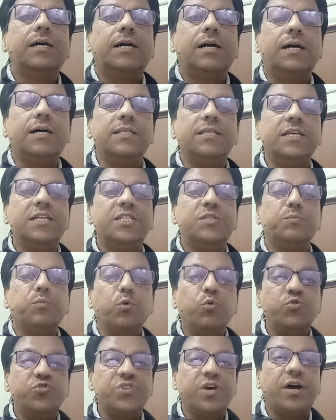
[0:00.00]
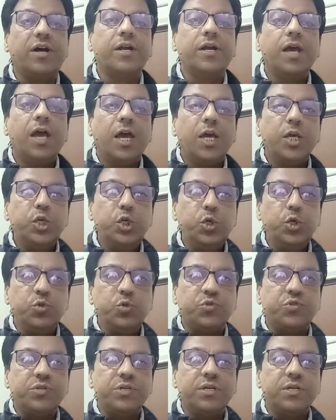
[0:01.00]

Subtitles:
these moods are used.